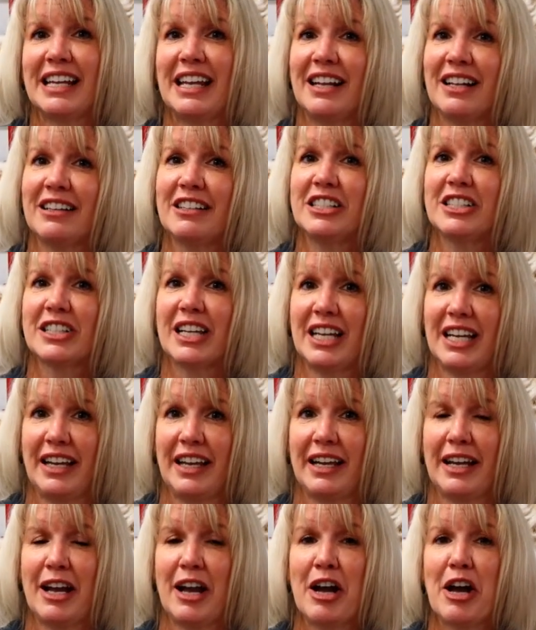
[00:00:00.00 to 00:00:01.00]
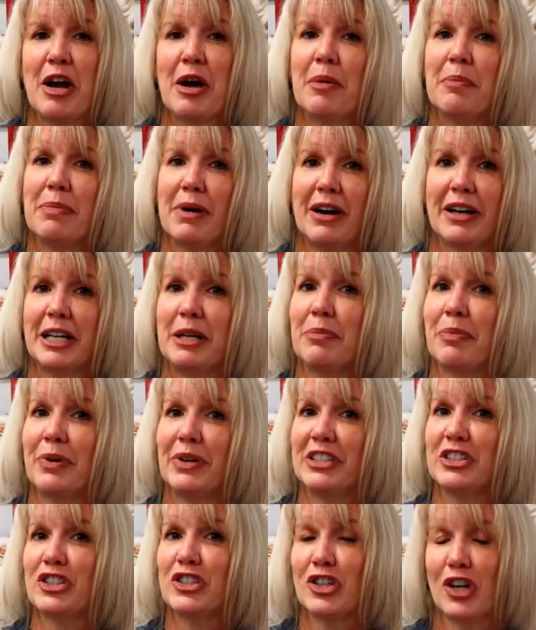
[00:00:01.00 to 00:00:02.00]
English King Bonnie
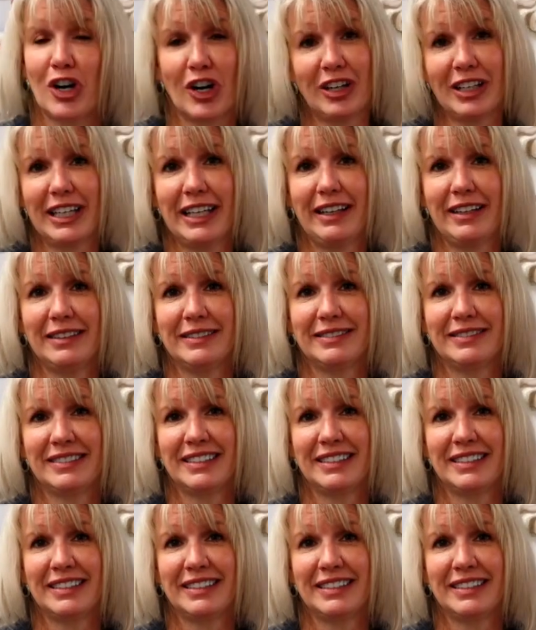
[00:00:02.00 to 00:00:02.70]
Prince Charlie.